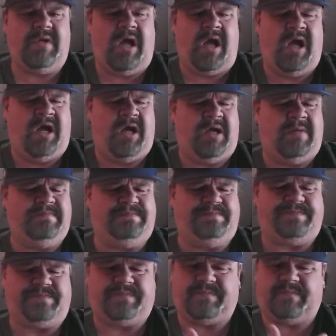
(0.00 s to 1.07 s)

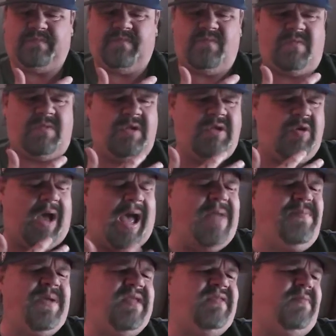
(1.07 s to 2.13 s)
You know, I
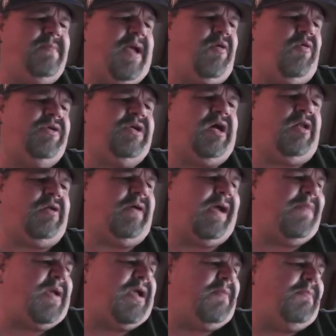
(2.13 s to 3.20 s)
painted my own color.
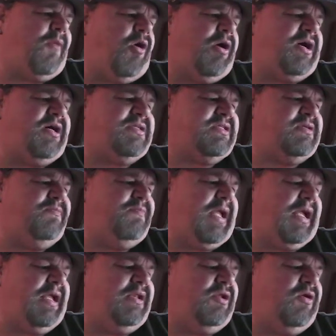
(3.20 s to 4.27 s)
I make them all custom
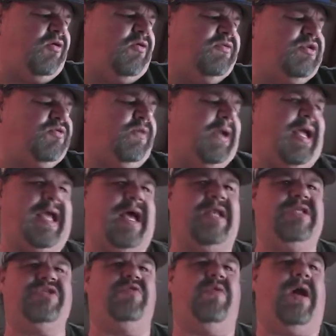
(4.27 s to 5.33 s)
made. You know, do what I got
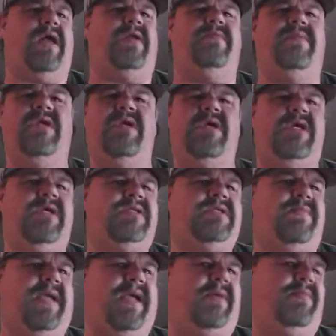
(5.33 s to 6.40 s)
to do on them
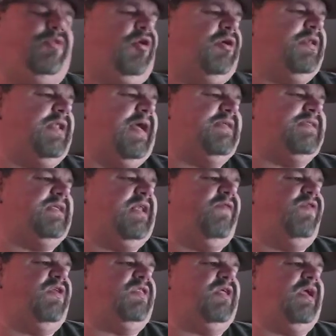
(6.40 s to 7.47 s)
to make them look nice and
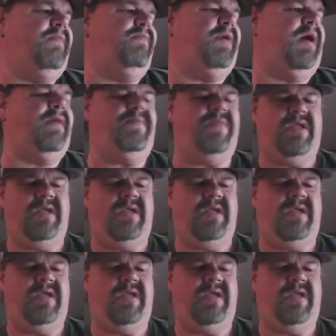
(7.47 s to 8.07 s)
everything. But